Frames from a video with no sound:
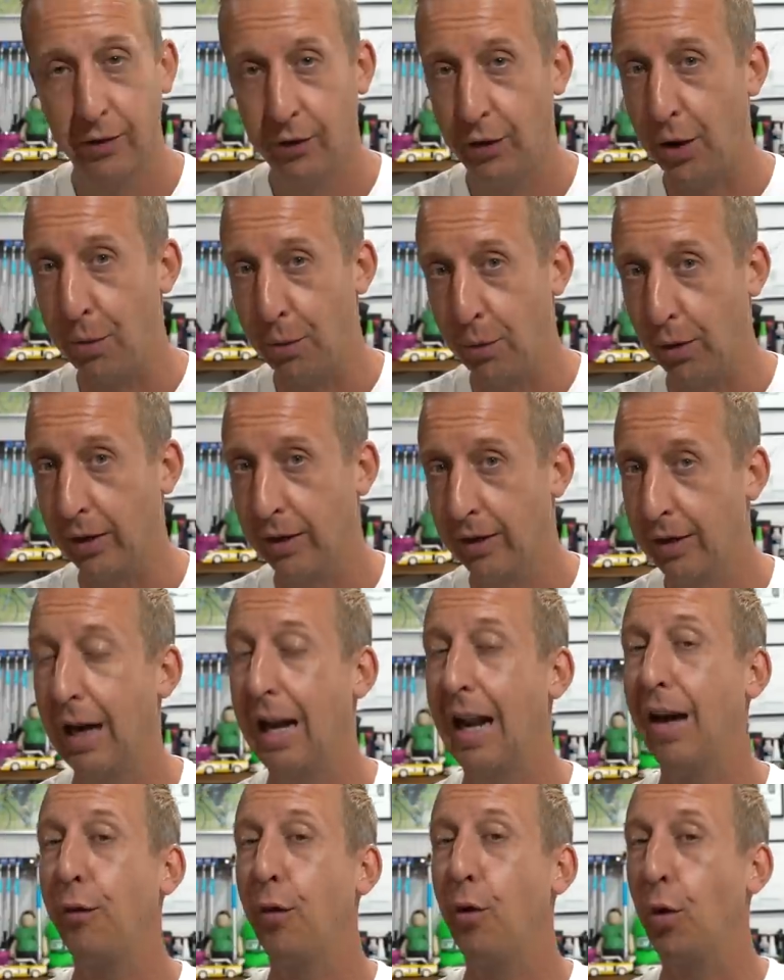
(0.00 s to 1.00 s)
tell you what, the
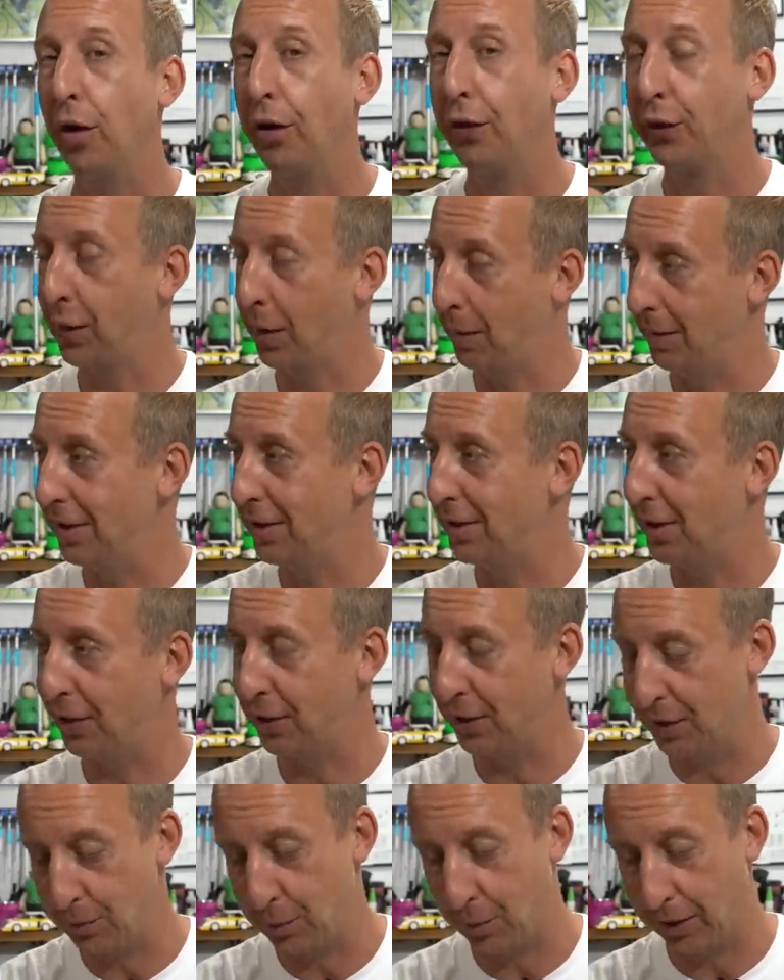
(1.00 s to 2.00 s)
level of some of these
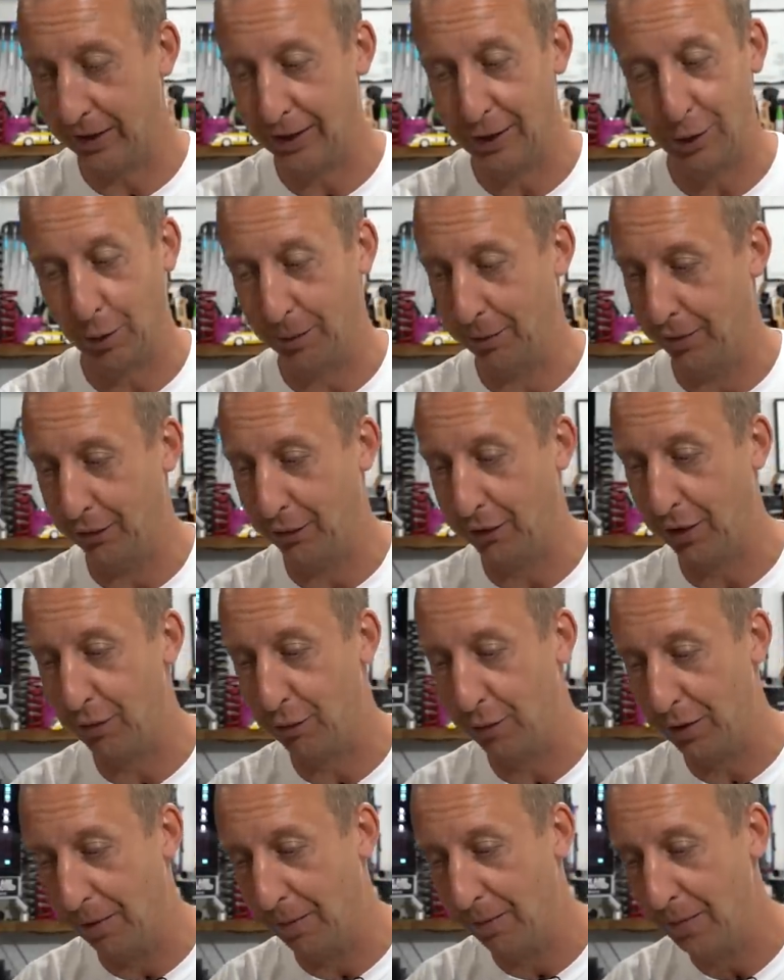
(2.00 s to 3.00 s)
judges, what they could comment on, is
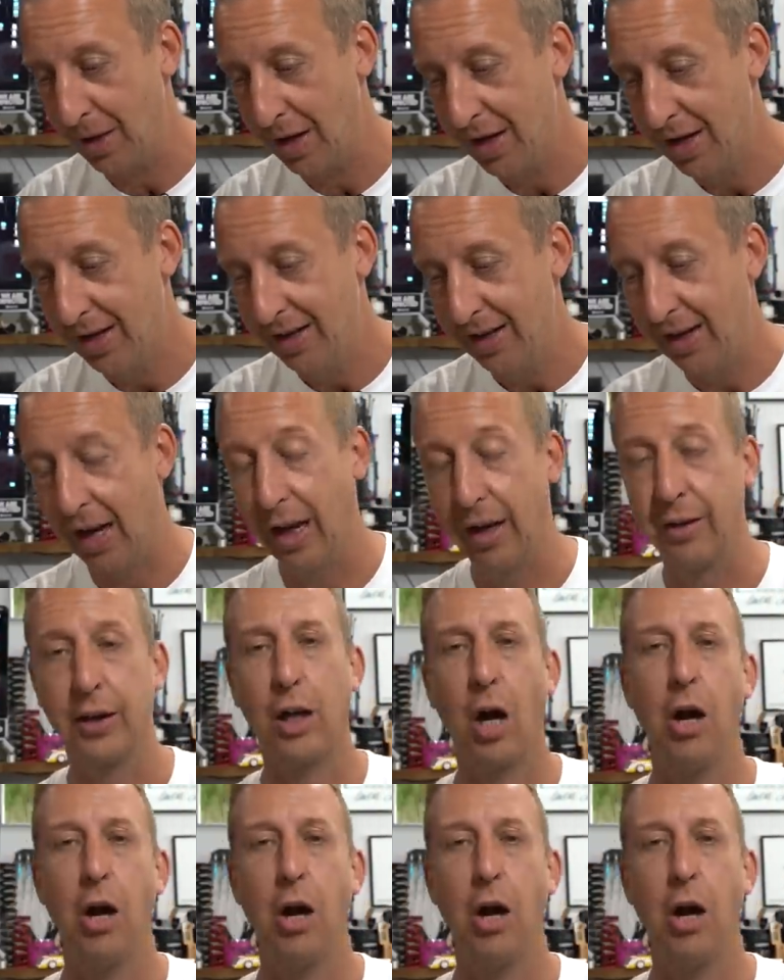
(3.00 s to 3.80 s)
unreal. The